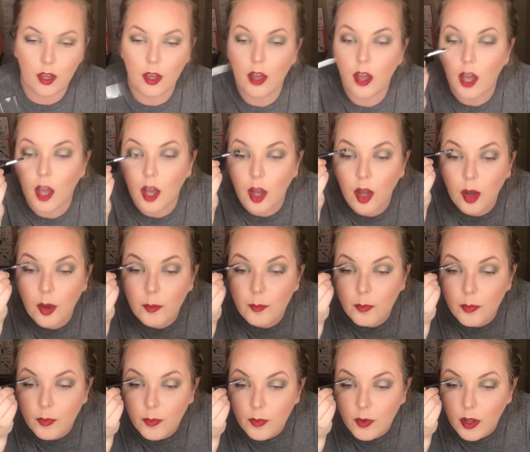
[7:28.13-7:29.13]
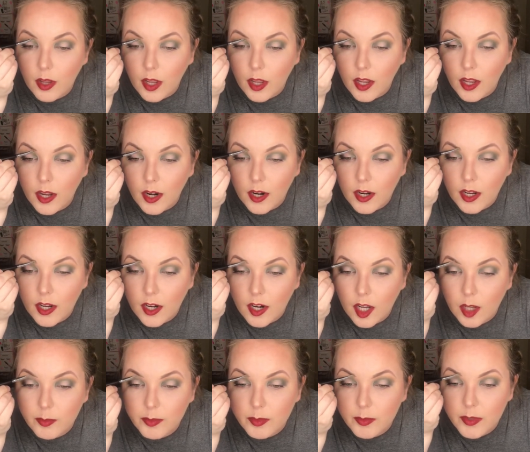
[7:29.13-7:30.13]
And it
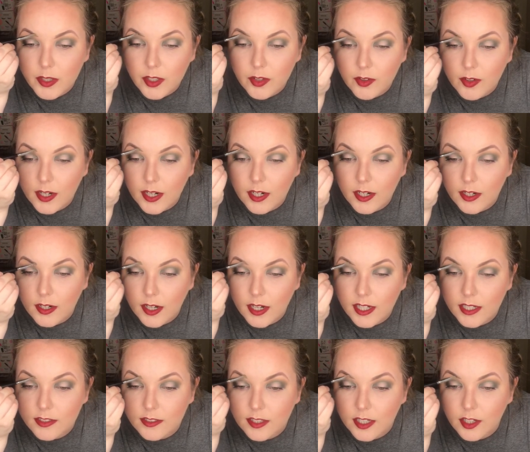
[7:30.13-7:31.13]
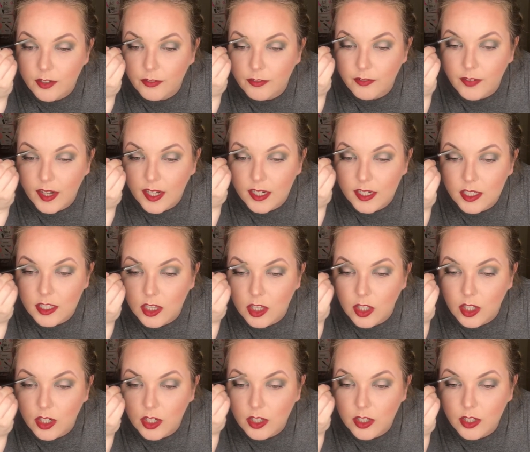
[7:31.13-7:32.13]
helps me create a nice like faded
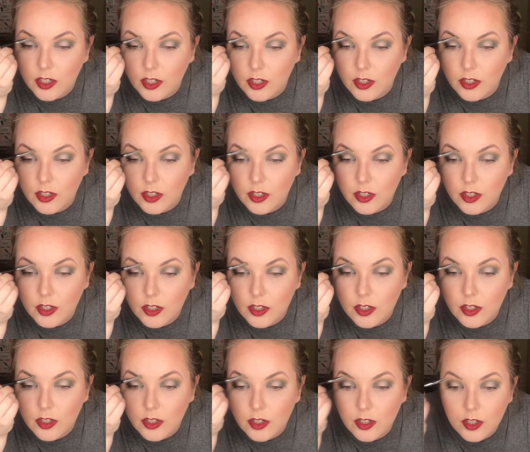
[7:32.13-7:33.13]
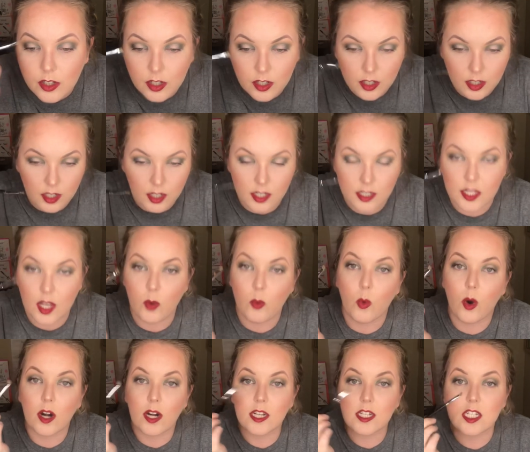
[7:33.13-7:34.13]
look, because I
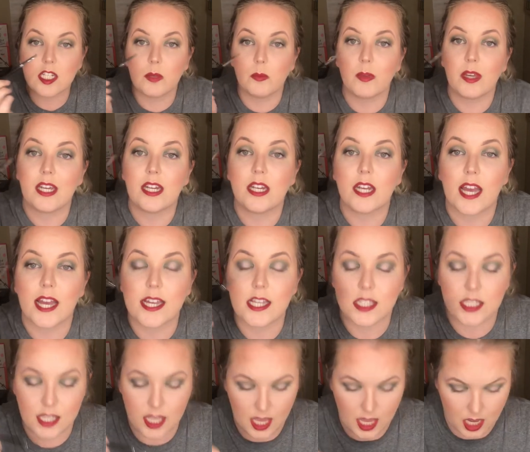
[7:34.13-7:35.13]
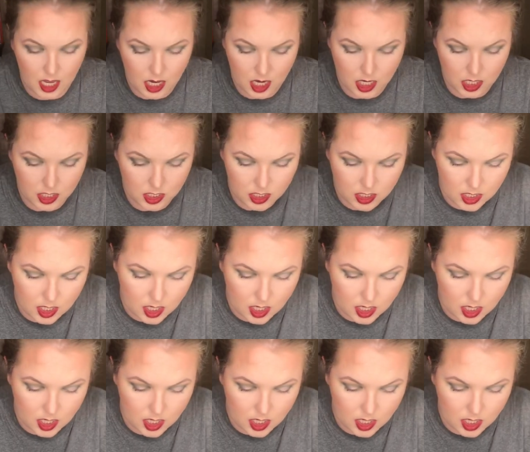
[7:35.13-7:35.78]
want it to be nice and